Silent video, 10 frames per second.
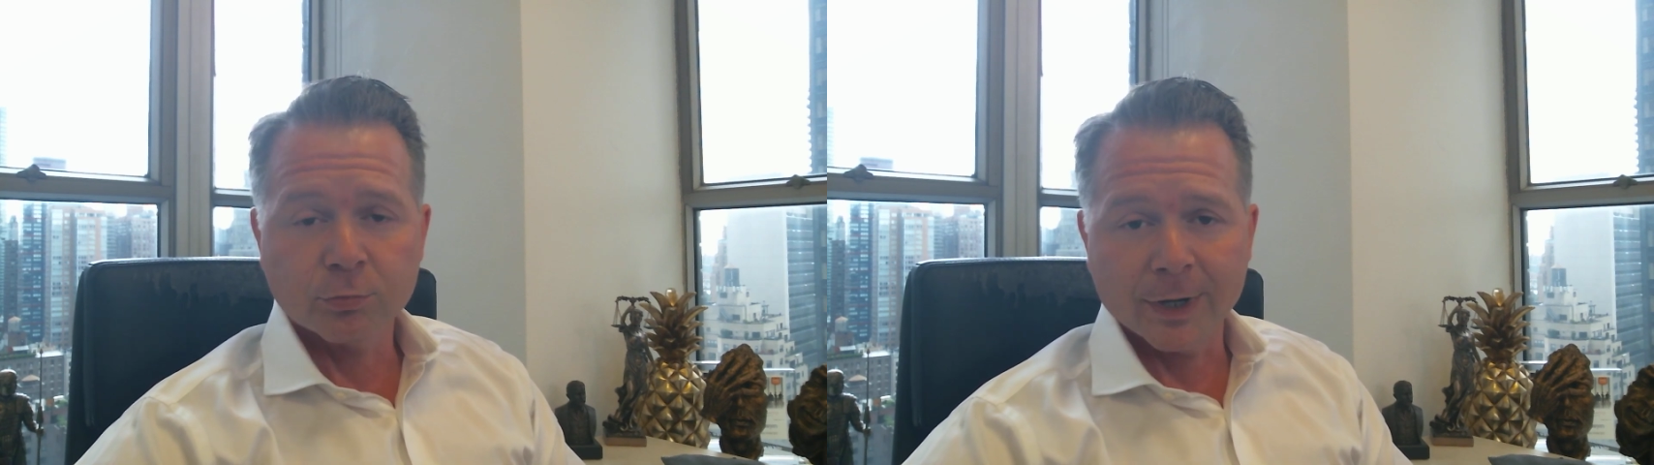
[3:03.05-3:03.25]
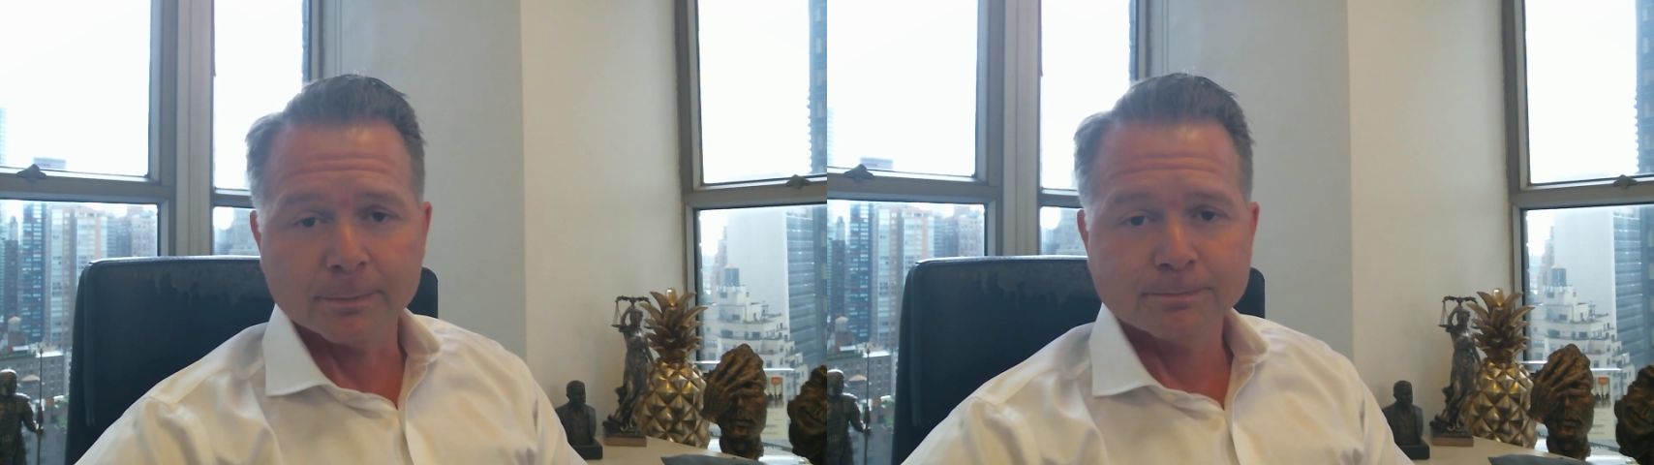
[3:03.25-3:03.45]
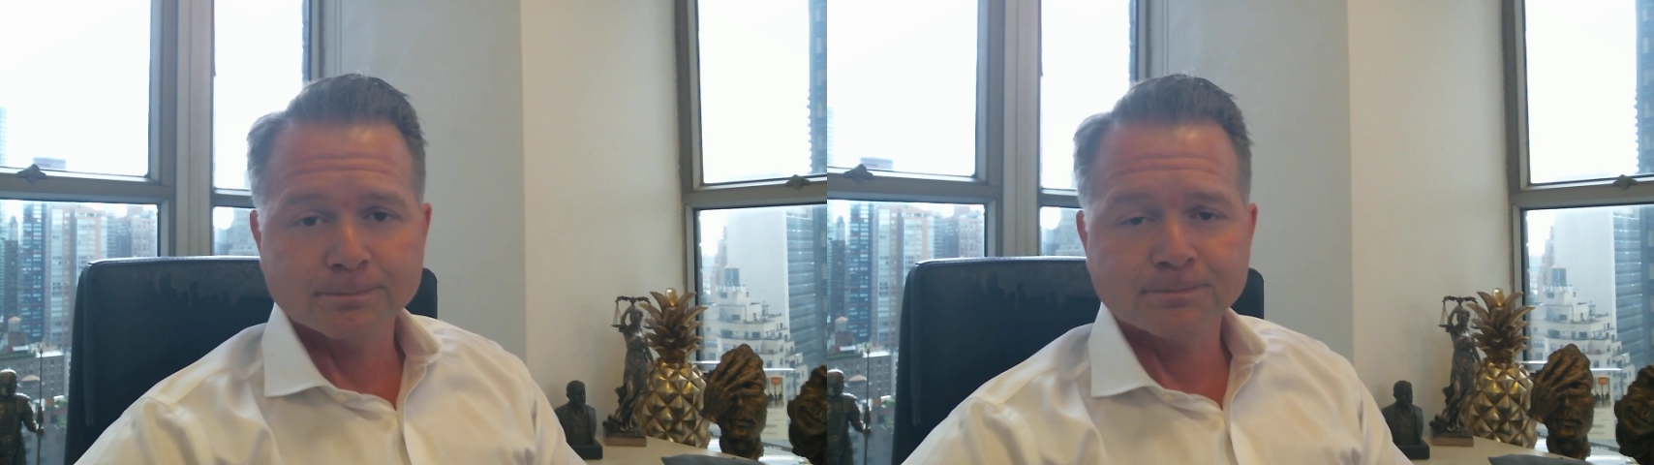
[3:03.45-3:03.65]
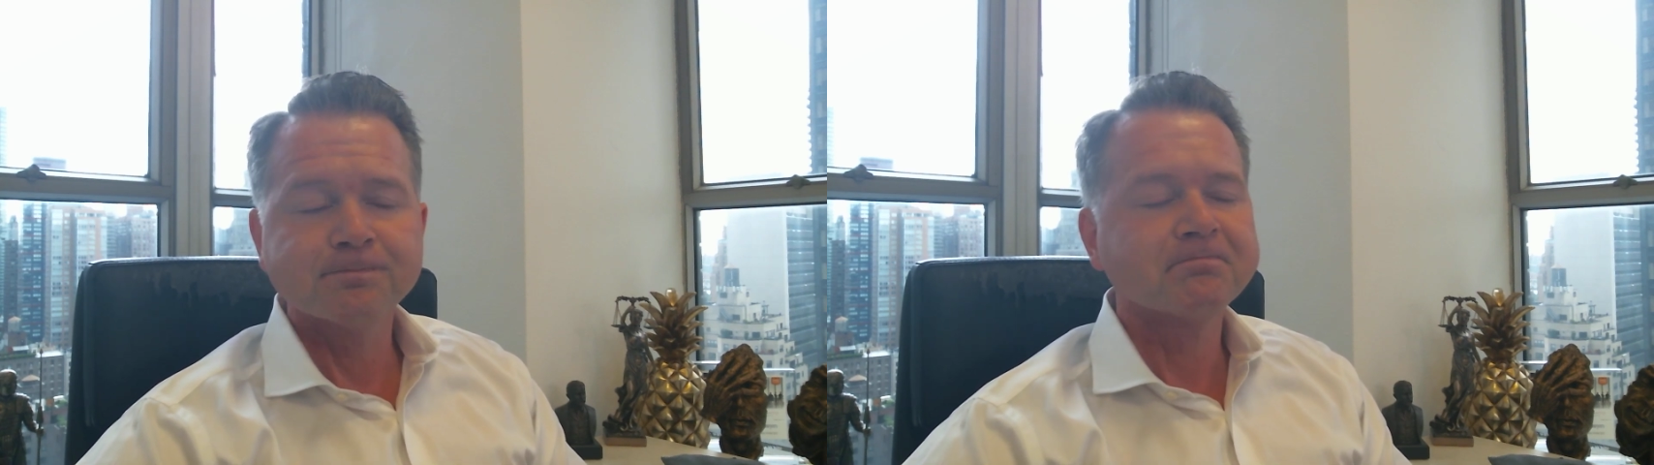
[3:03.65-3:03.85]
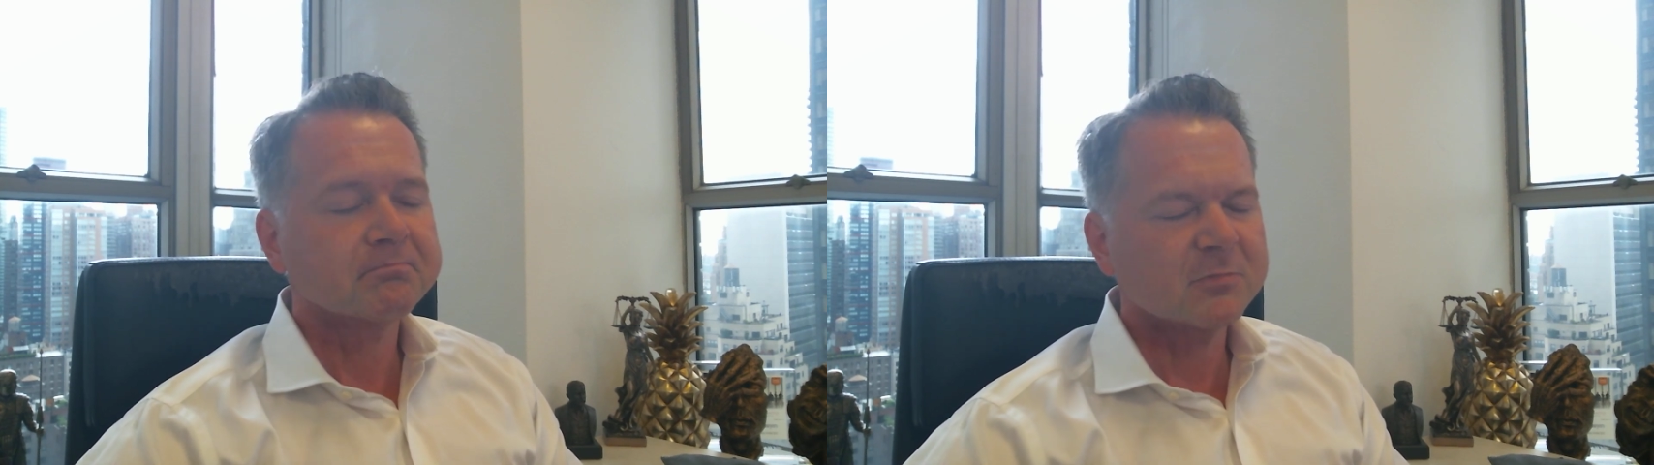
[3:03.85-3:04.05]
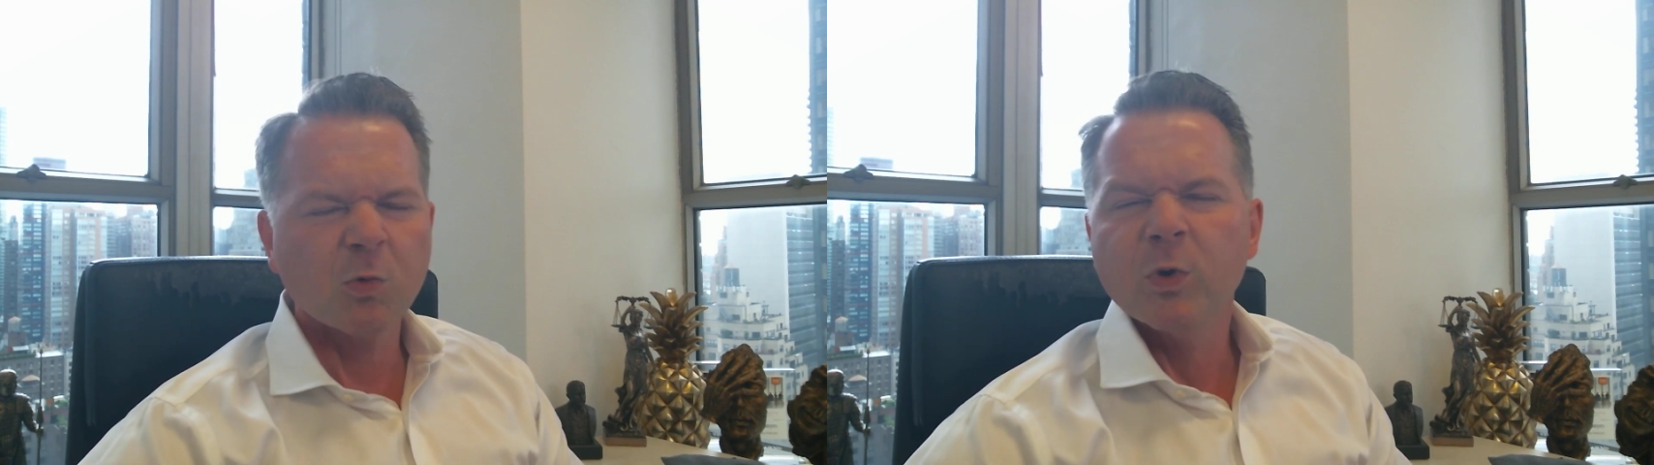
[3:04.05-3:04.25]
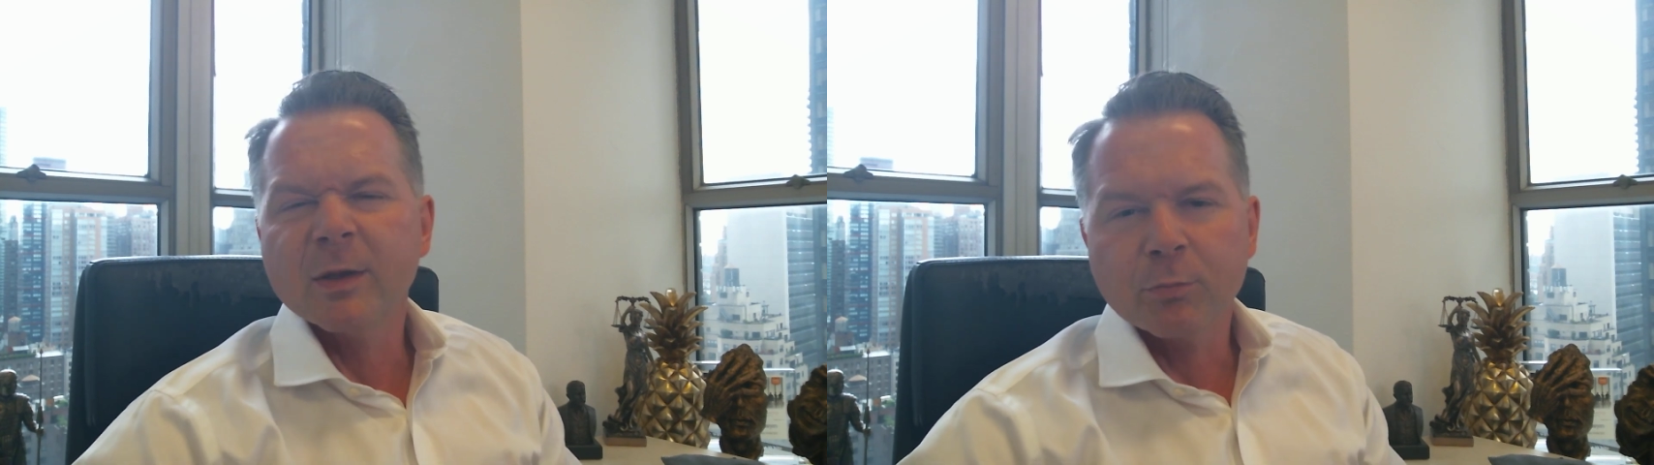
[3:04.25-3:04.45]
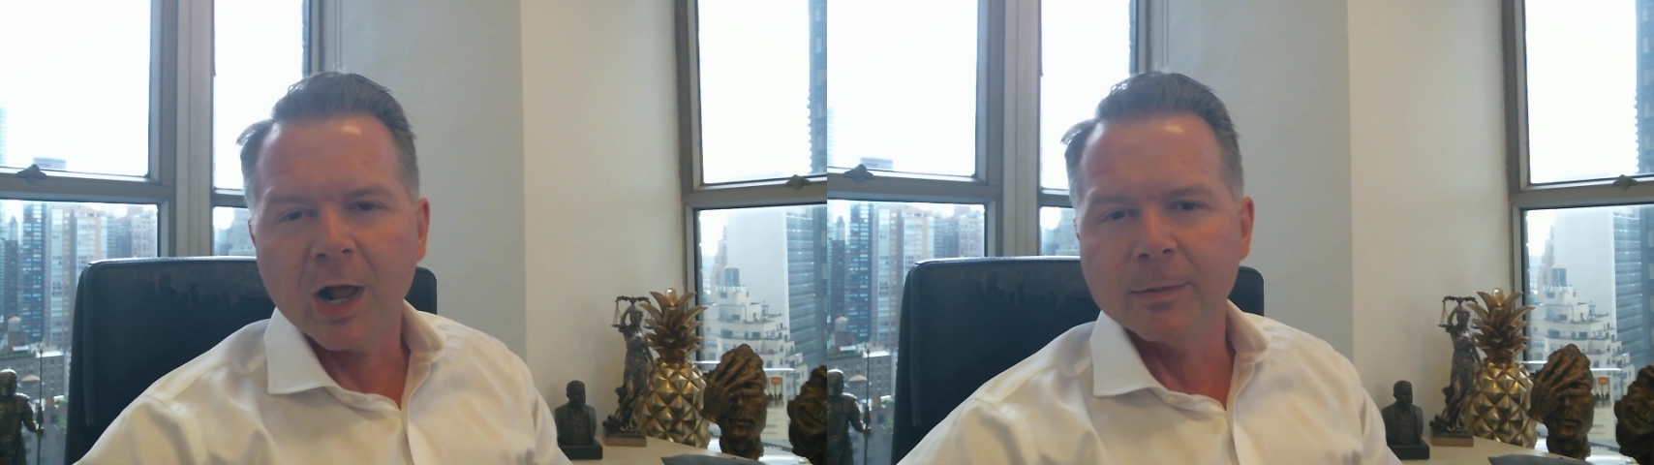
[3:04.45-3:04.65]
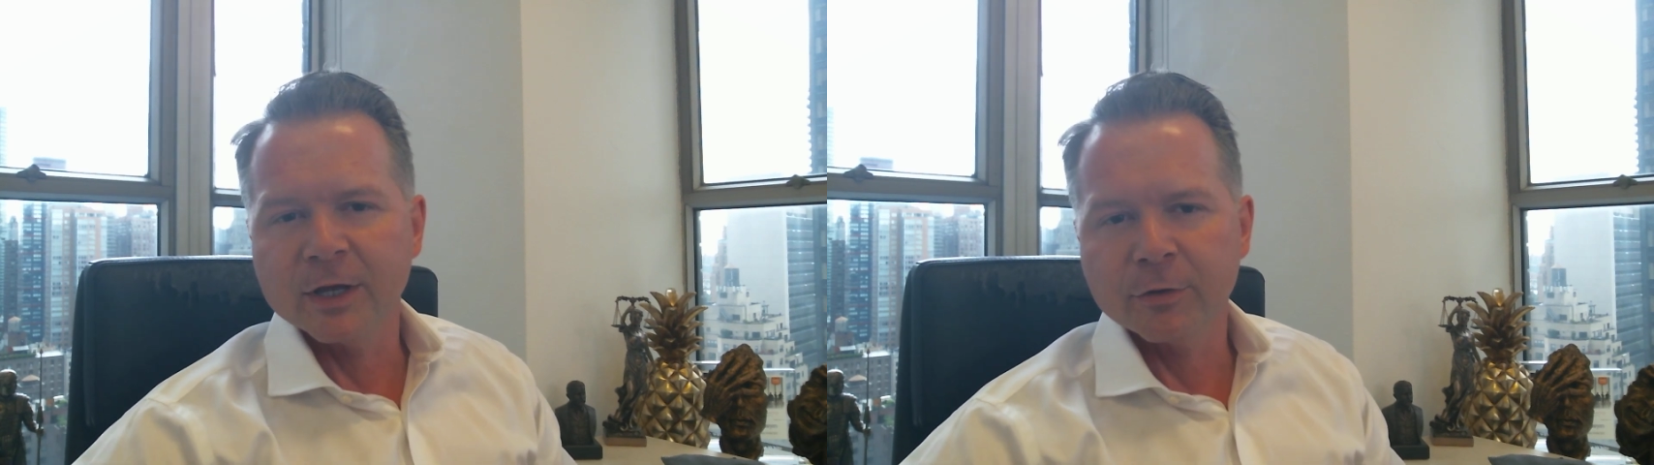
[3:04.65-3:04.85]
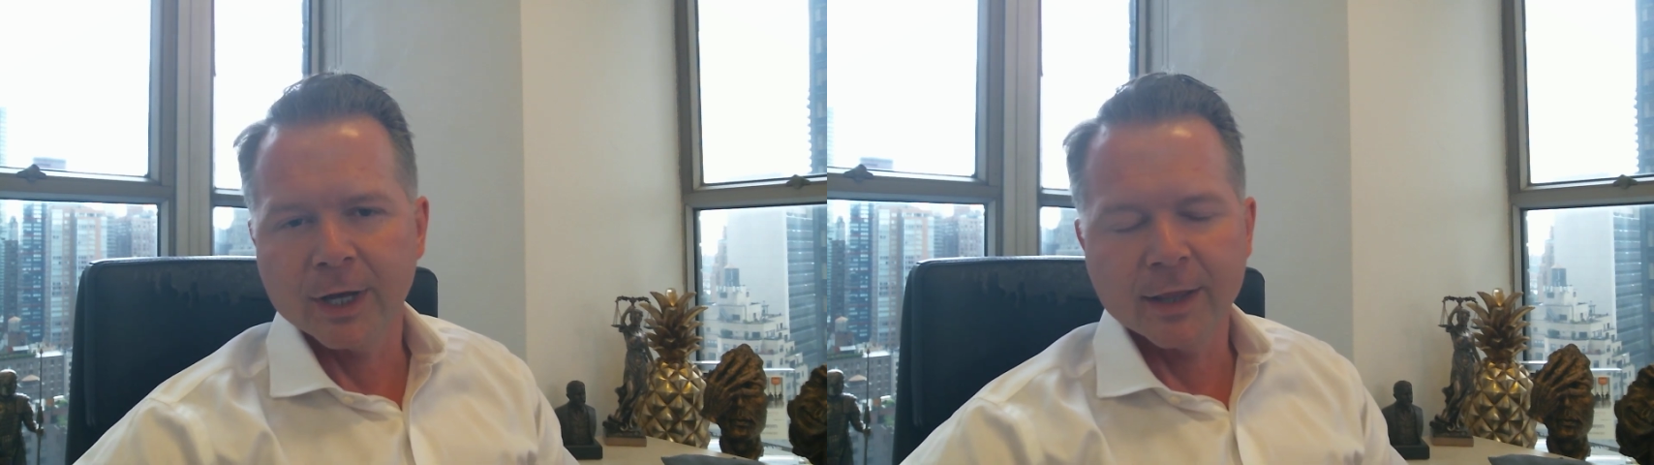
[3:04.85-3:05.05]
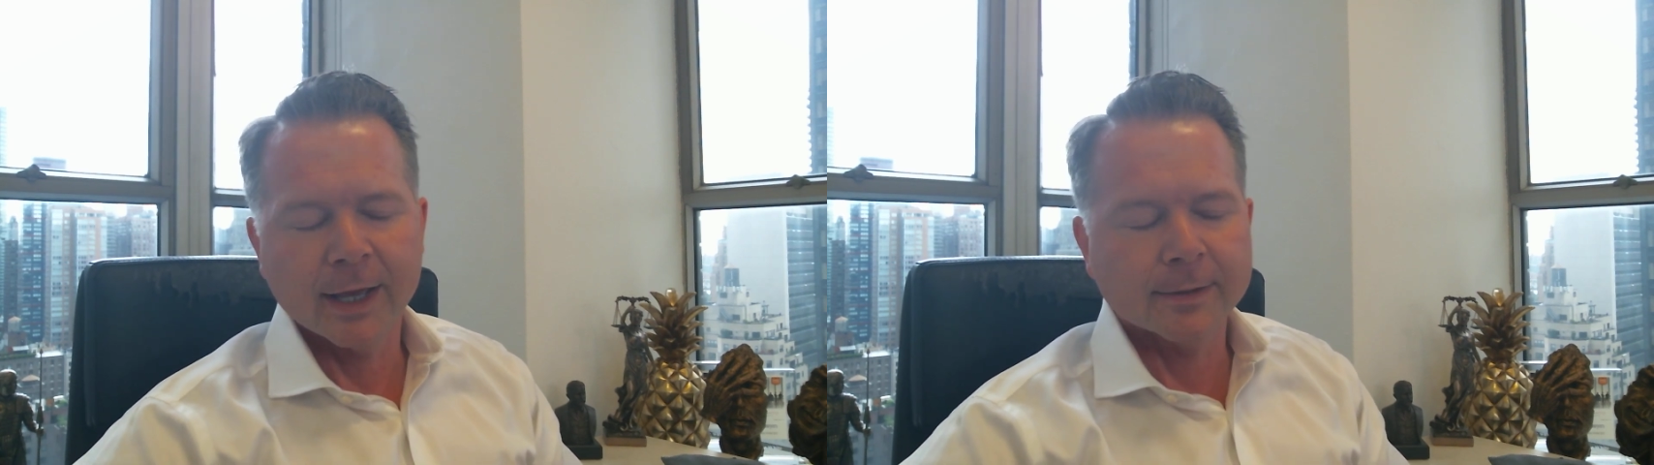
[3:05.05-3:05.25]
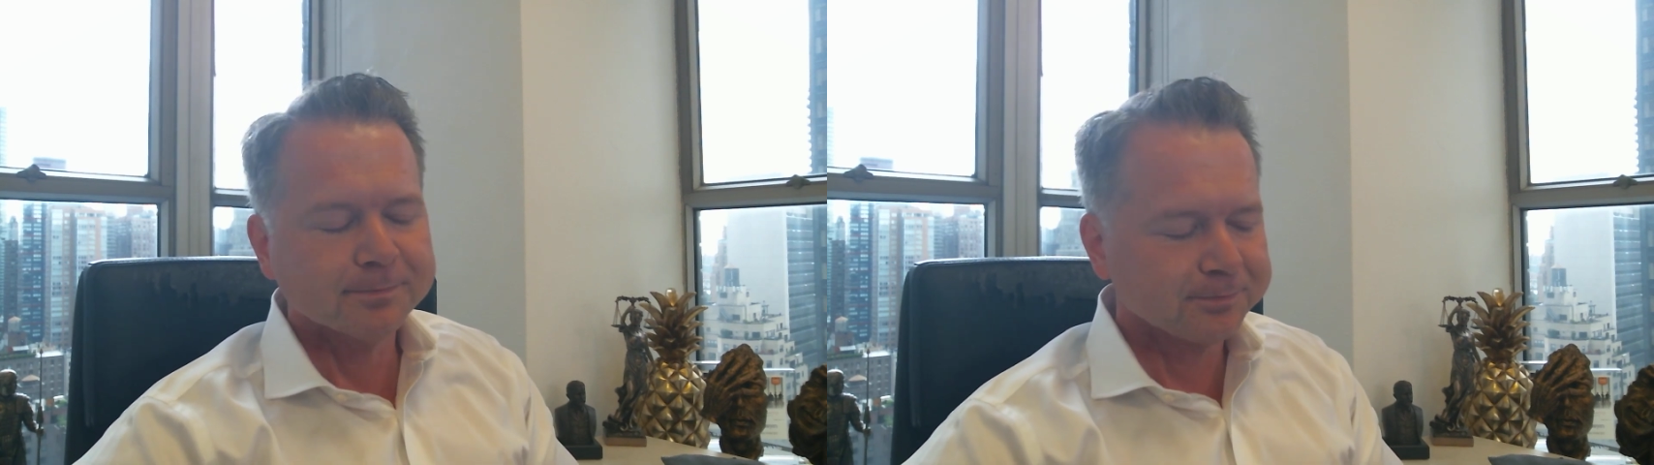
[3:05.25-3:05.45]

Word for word: rape. We can probably agree on that.